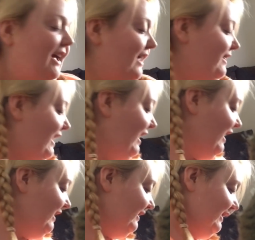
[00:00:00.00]
And
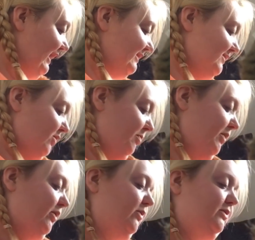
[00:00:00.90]
then last
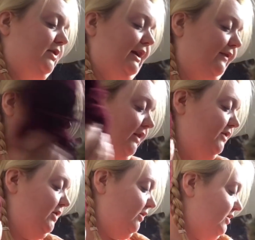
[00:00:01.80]
couple,
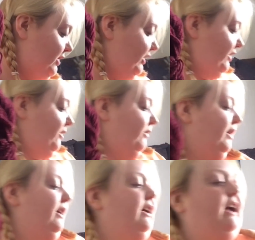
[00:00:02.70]
leftover Doctor Who
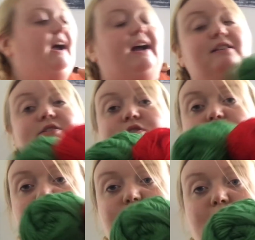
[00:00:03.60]
and
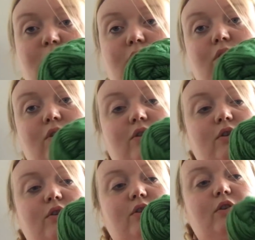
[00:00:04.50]
2 more
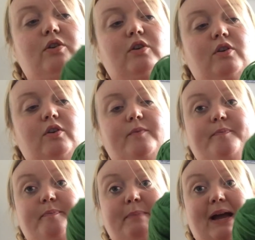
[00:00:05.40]

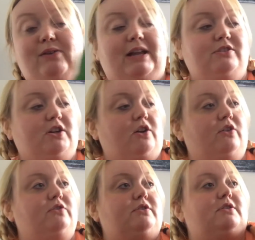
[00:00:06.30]
Poundland
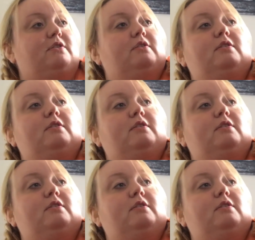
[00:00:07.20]
yarns.